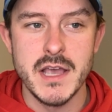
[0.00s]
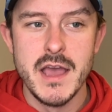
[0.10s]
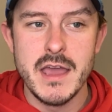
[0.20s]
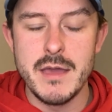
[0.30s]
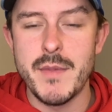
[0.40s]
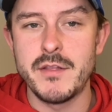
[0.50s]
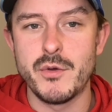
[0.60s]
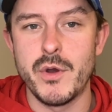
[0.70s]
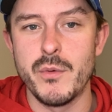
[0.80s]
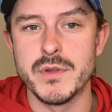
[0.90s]
He made
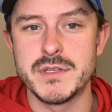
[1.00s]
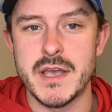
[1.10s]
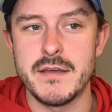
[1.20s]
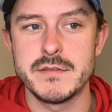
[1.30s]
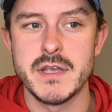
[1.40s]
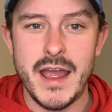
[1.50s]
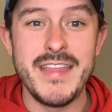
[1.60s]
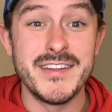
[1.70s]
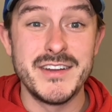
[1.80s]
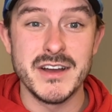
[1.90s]
21 saves, and
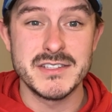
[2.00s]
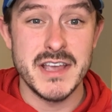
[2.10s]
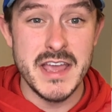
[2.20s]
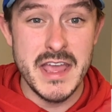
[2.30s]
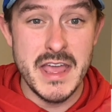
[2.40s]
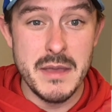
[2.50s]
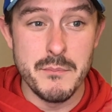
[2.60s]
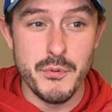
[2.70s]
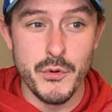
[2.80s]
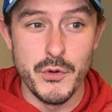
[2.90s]
the Ducks
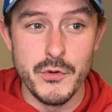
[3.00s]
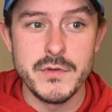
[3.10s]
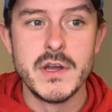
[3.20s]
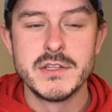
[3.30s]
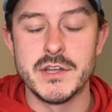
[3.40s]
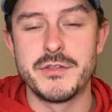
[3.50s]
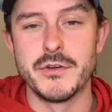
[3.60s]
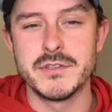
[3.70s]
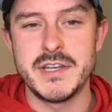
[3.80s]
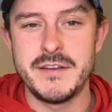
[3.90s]
improve to
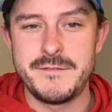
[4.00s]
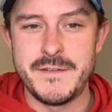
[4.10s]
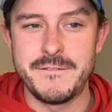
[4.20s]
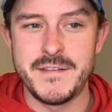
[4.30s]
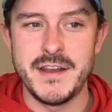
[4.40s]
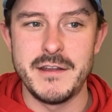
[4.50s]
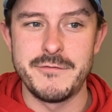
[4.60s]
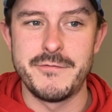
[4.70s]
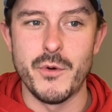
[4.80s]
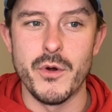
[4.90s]
13, 15, and
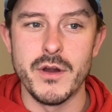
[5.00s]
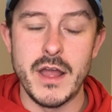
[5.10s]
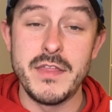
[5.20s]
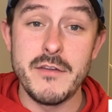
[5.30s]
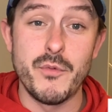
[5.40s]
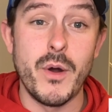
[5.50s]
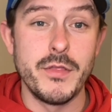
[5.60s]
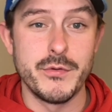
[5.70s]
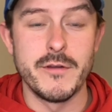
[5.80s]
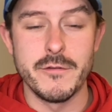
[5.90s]
4, and they've won
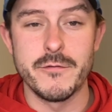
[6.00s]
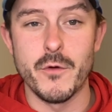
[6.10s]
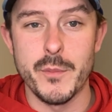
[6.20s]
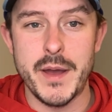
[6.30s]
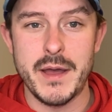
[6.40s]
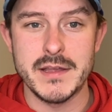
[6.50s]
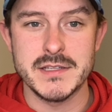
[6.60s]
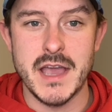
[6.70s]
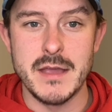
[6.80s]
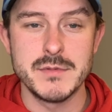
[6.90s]
3 of their 4 past
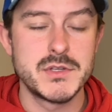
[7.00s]
games.